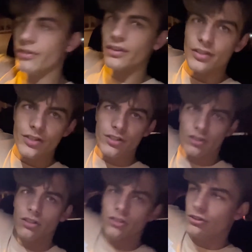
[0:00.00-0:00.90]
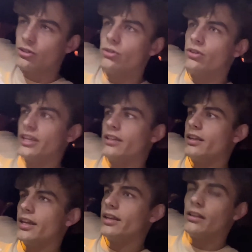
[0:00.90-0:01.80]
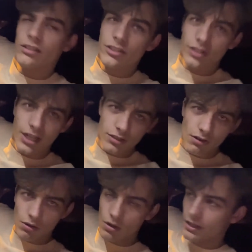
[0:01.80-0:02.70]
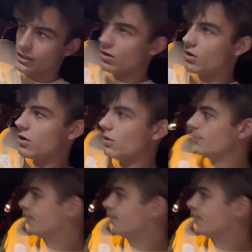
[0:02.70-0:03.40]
it's just a little too late tonight. These guys all want to go home.